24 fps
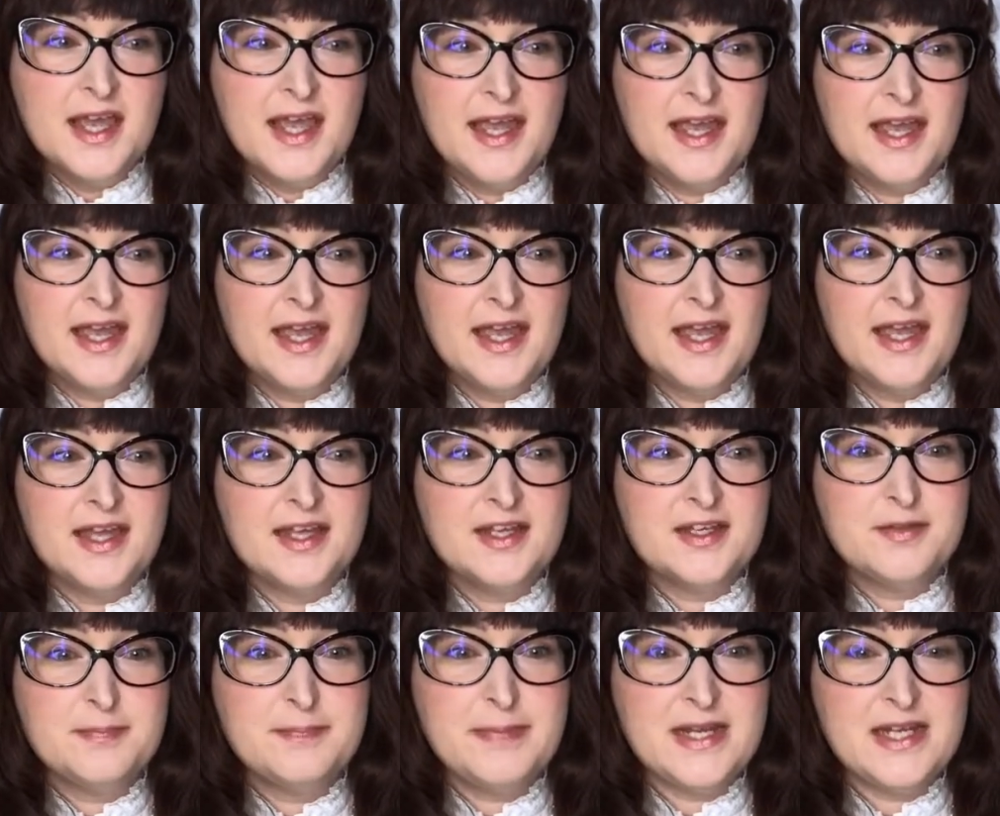
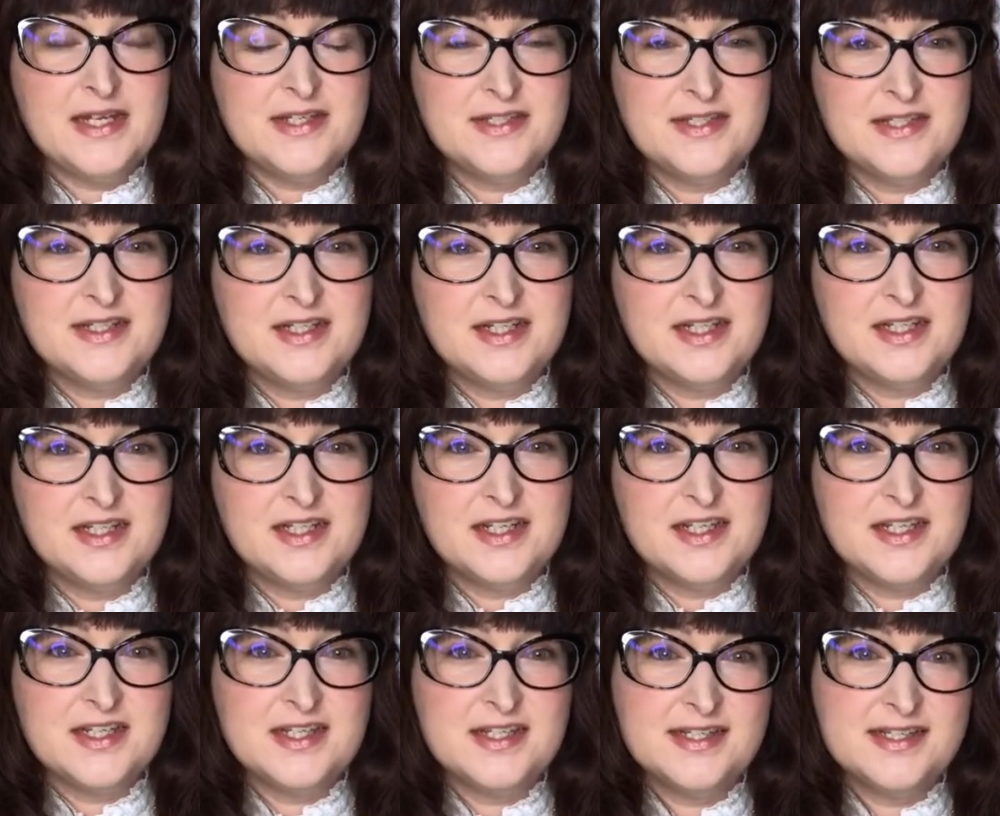And
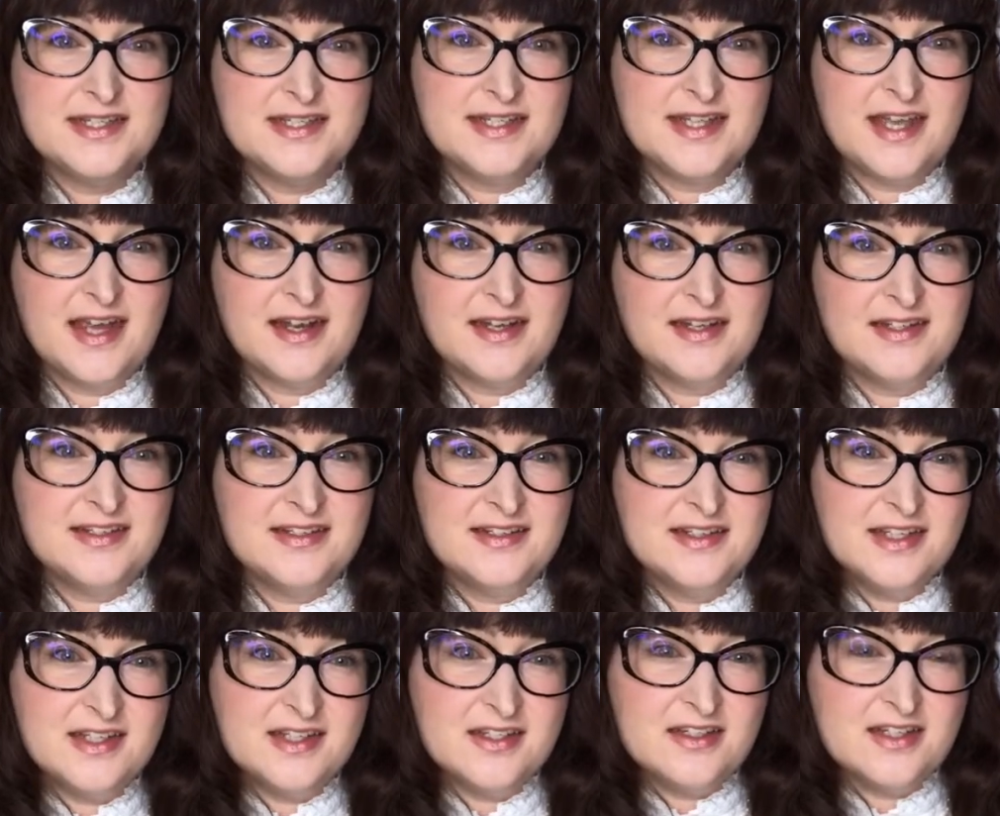basically St.
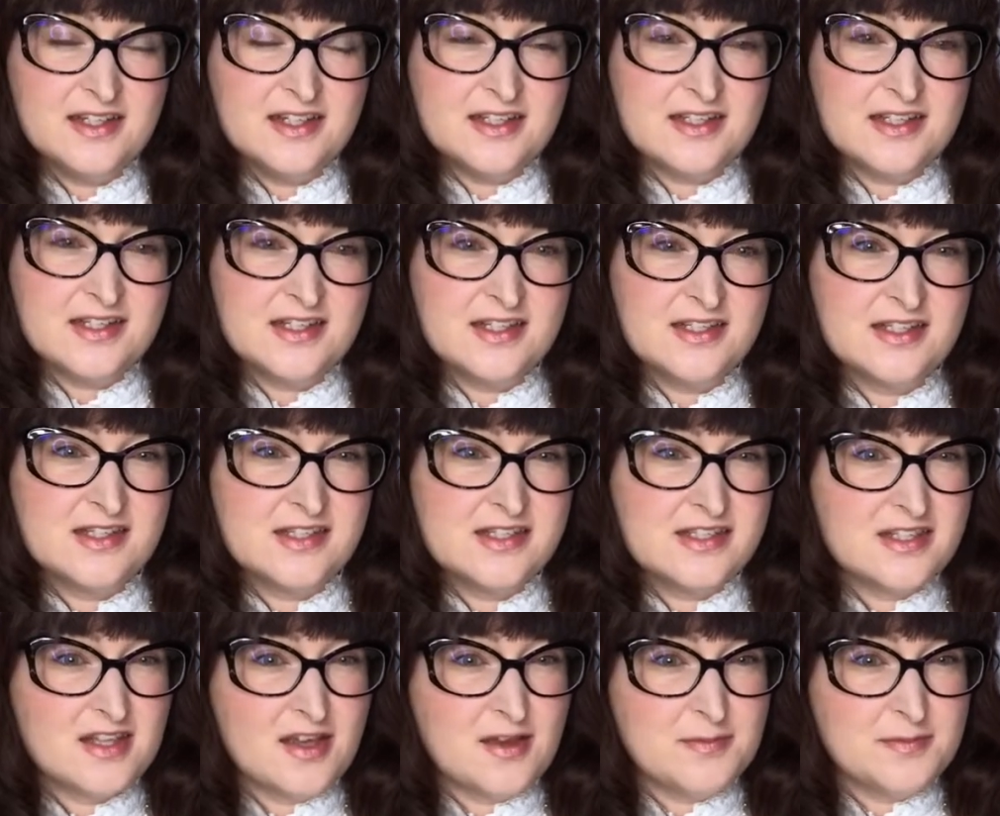Nicholas is
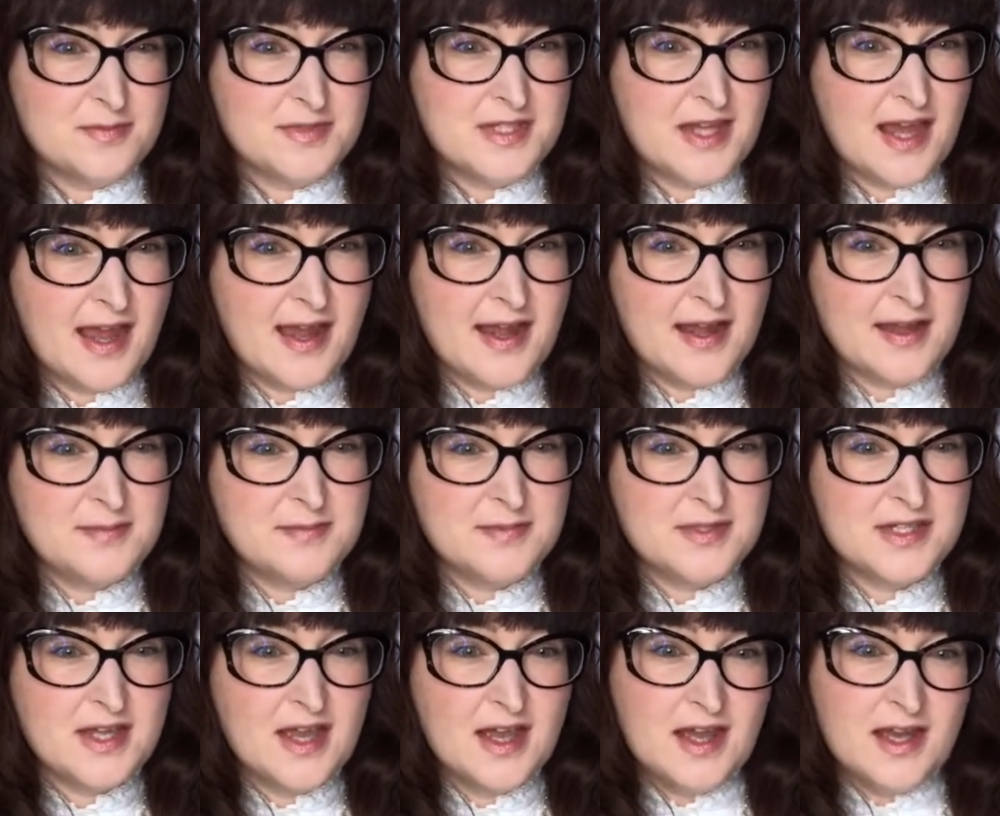
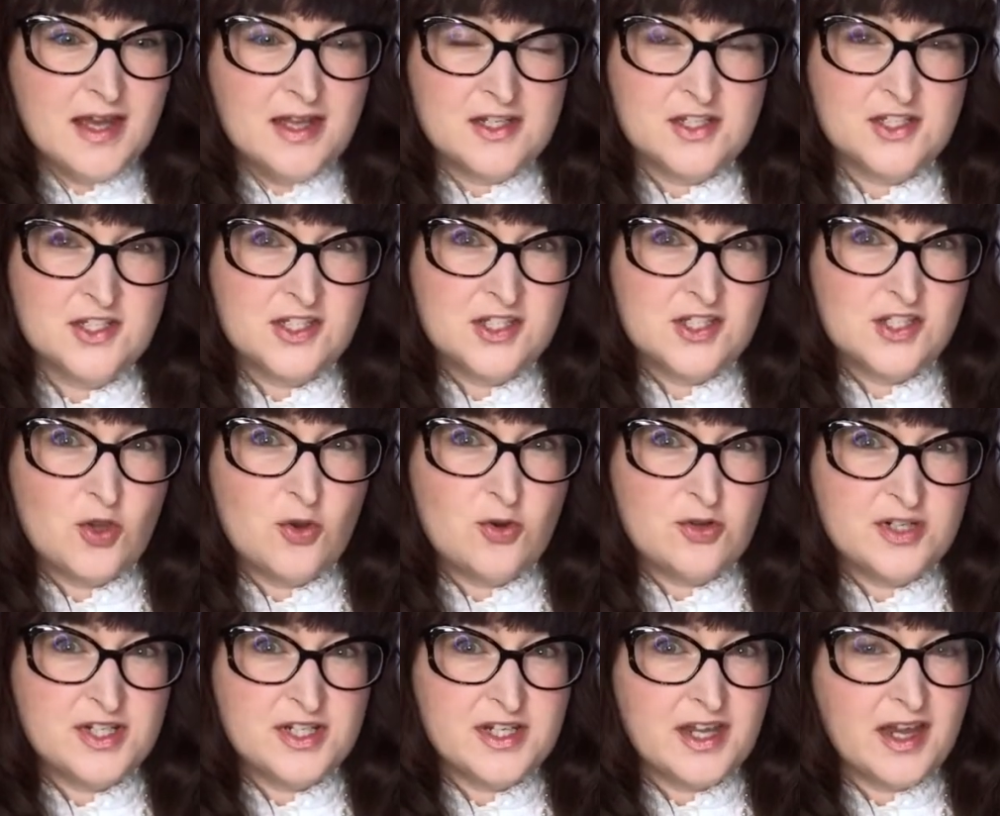sometimes
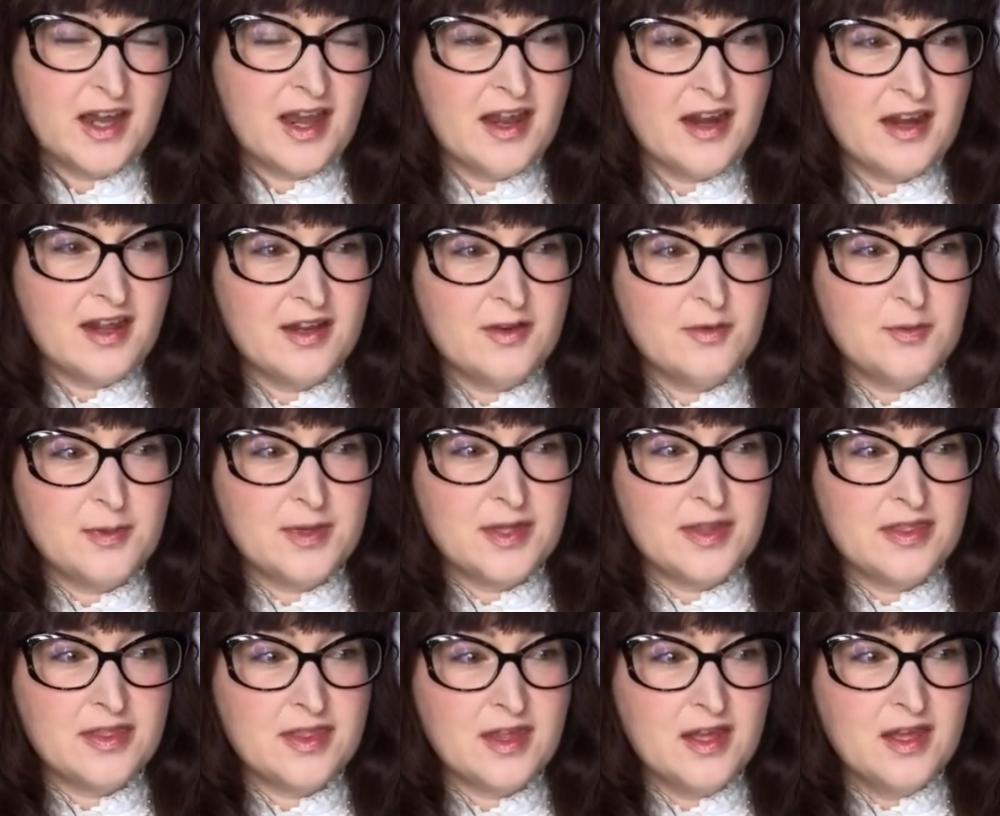associated
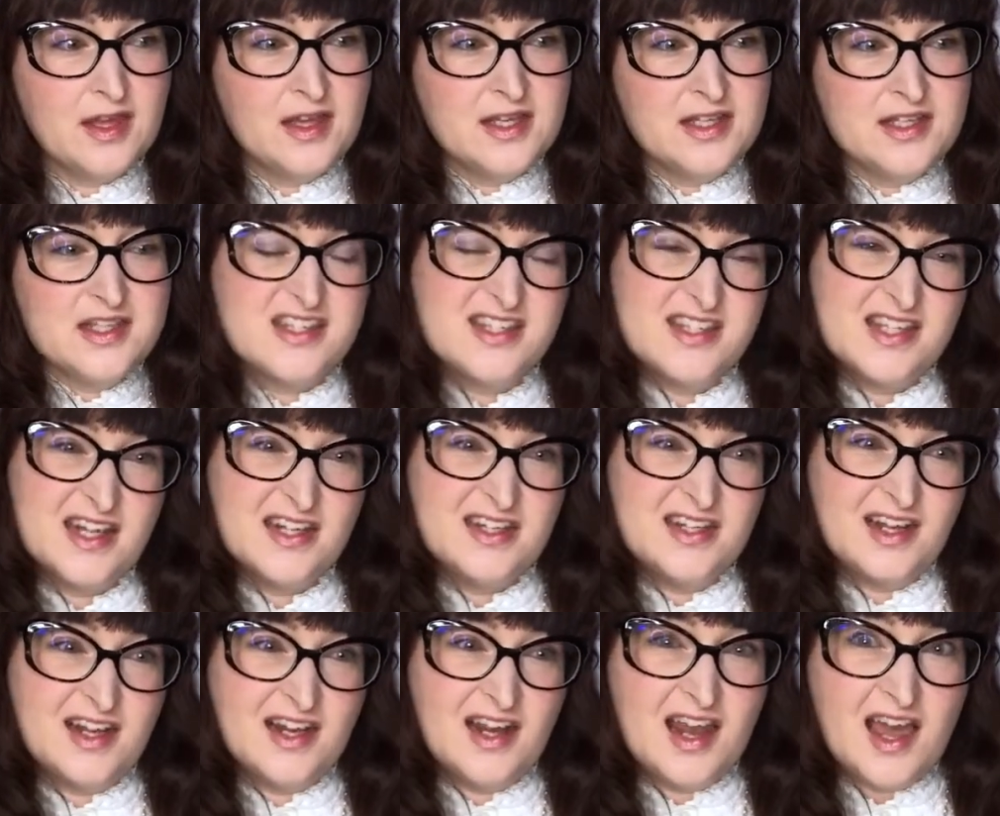with
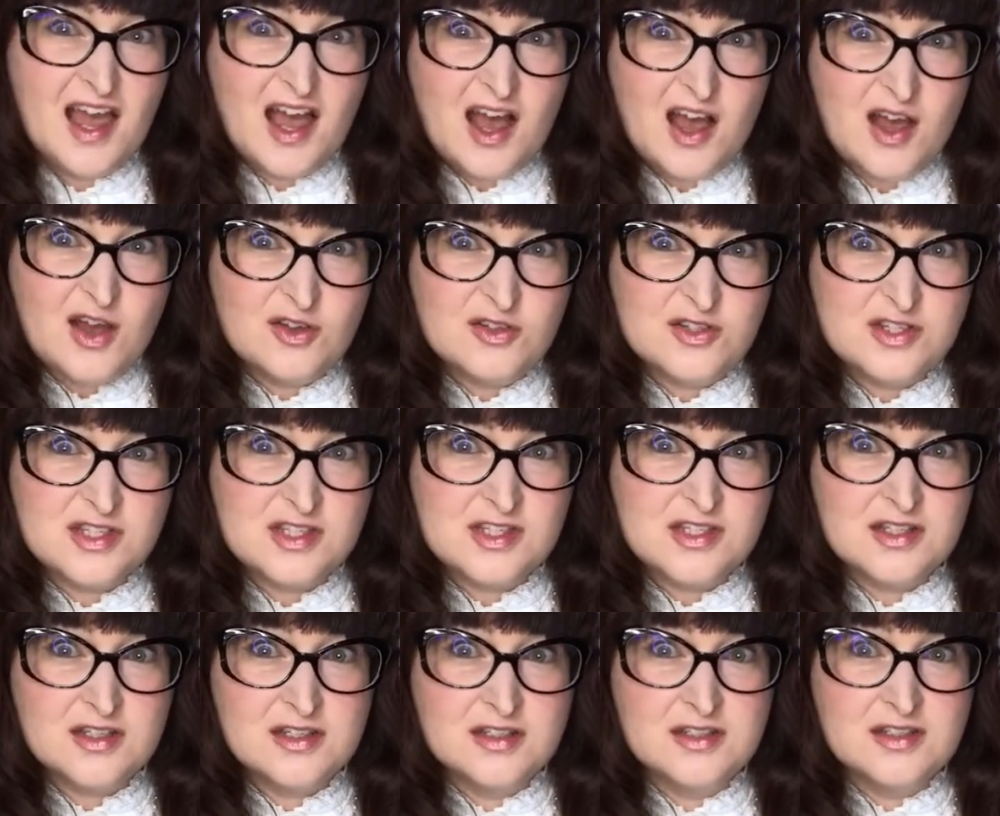Santa
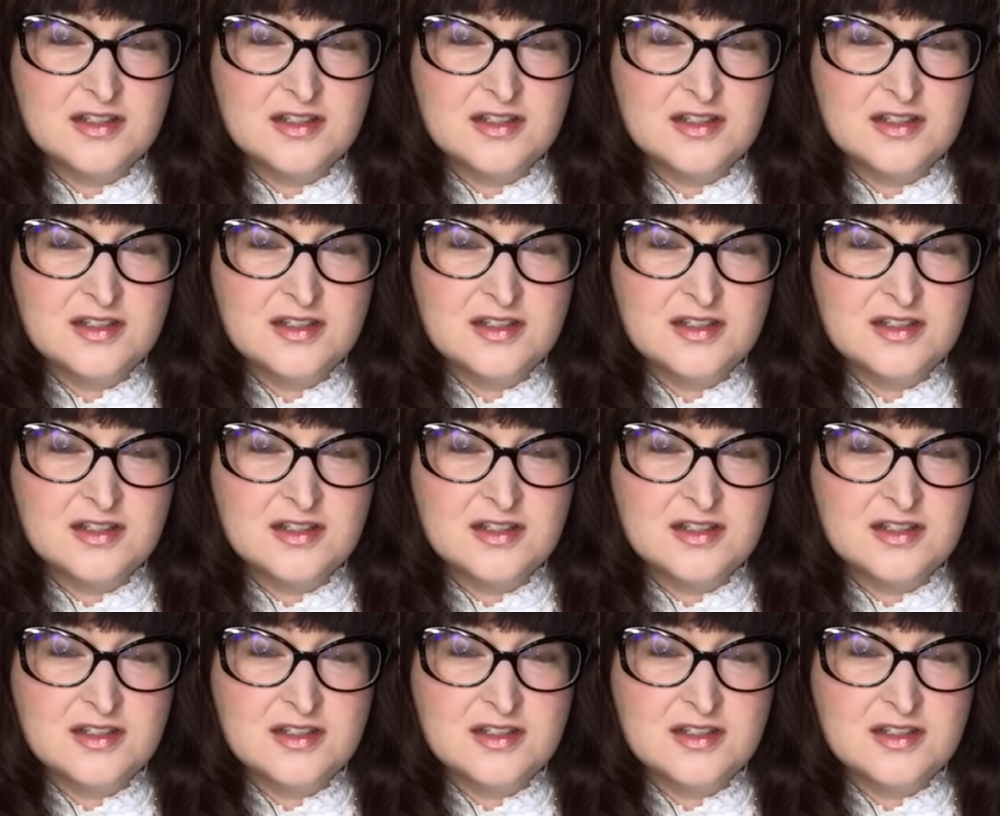Claus,